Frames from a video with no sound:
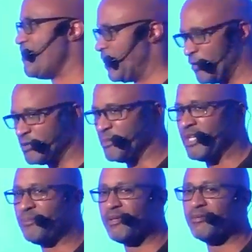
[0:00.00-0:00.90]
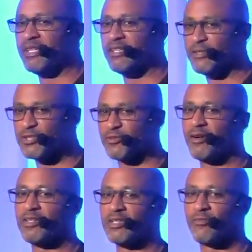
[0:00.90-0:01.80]
I know there's many people in here, you're
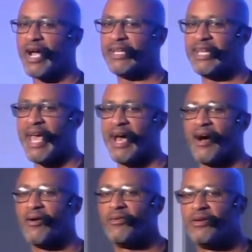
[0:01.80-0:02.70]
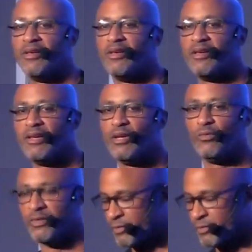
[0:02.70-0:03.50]
struggling right now with the